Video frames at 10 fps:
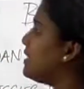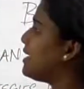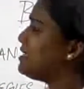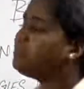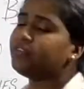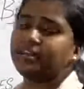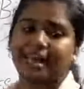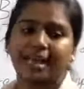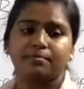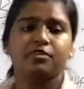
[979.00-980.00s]
different
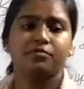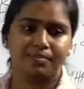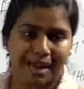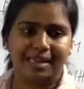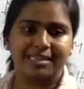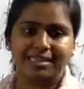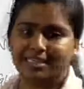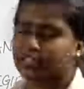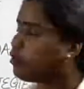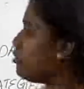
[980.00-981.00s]
types of plant
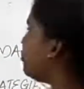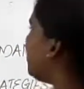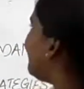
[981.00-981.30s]
disease also, like